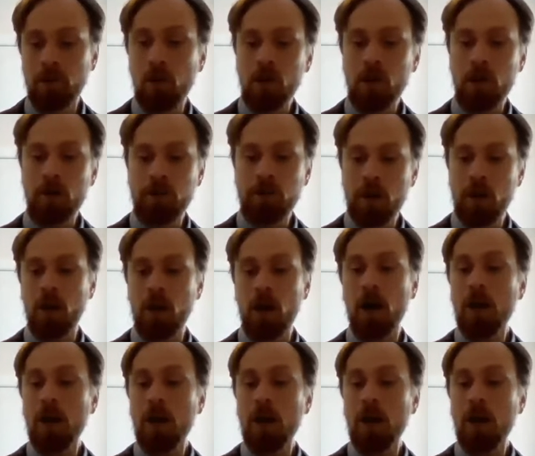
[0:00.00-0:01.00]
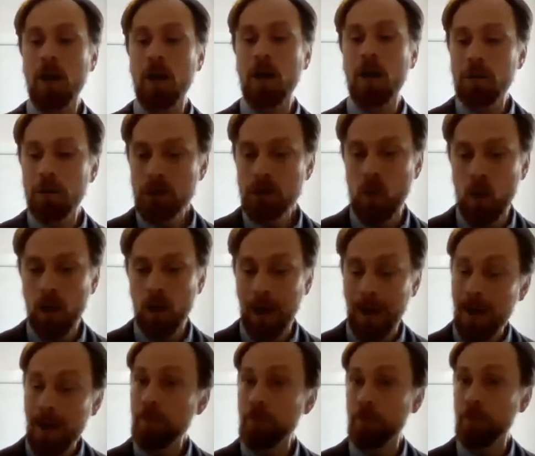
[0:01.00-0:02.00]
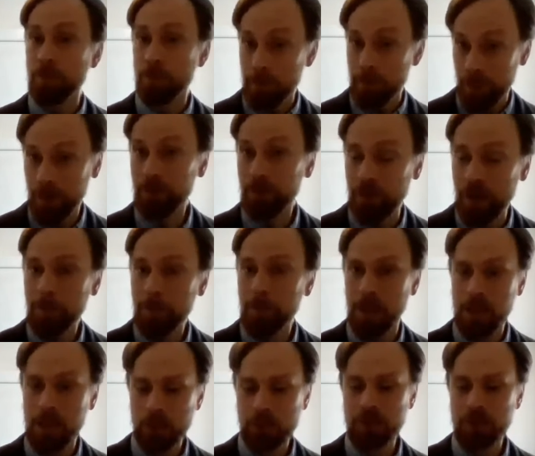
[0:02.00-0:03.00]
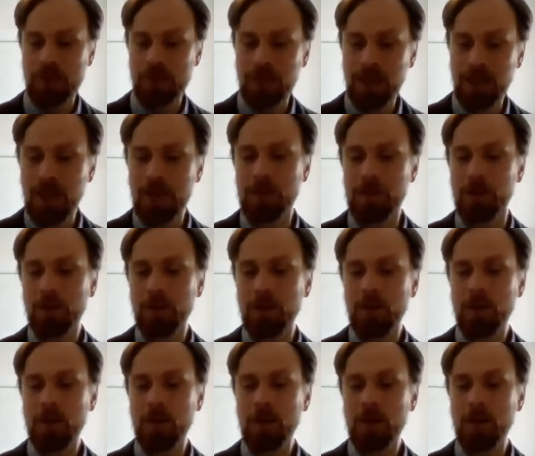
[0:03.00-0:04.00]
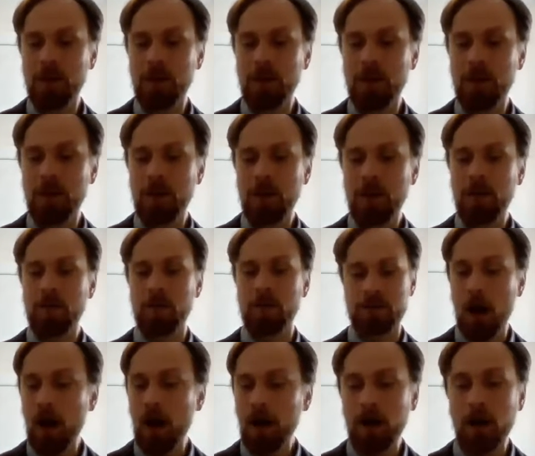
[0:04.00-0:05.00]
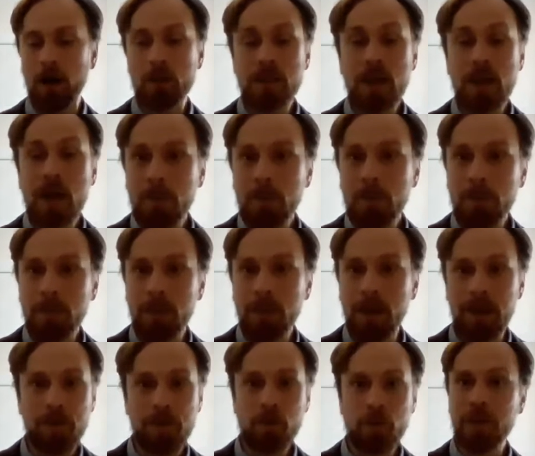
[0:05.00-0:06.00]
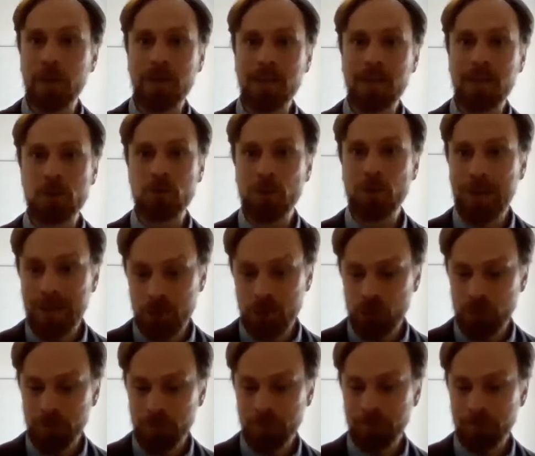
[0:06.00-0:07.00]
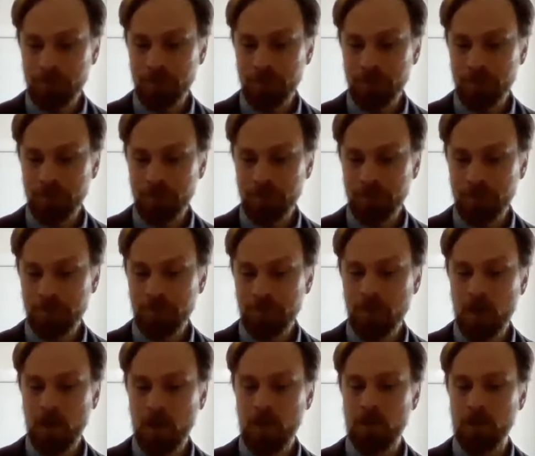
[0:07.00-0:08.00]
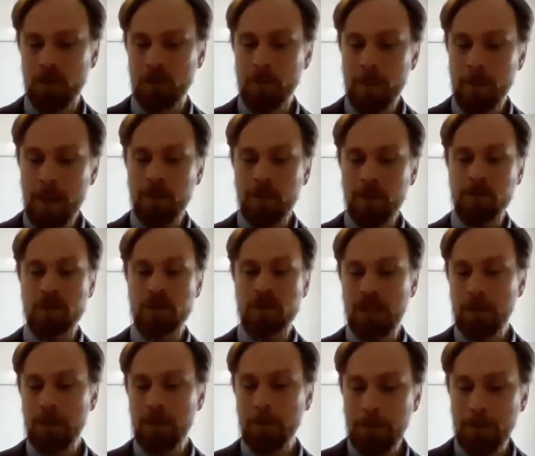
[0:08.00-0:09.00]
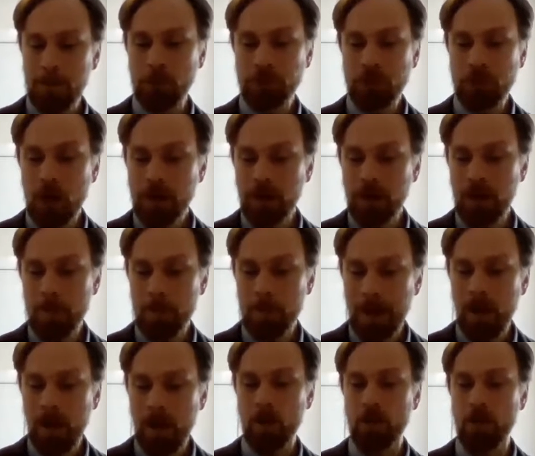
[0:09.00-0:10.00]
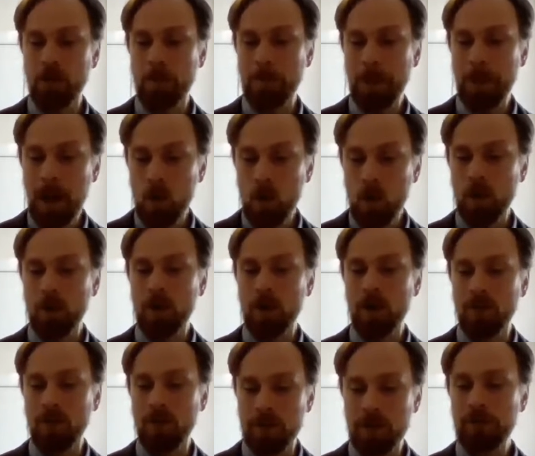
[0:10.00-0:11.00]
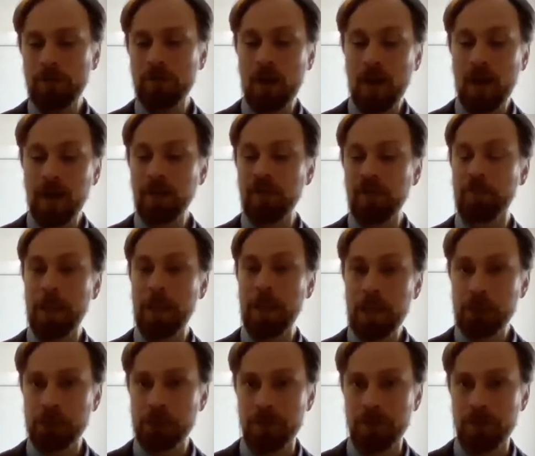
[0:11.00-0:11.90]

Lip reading: as long as there are others who all have that same patience together, the stock goes up and everybody gets rich. You may have seen people talking about the power of this kind of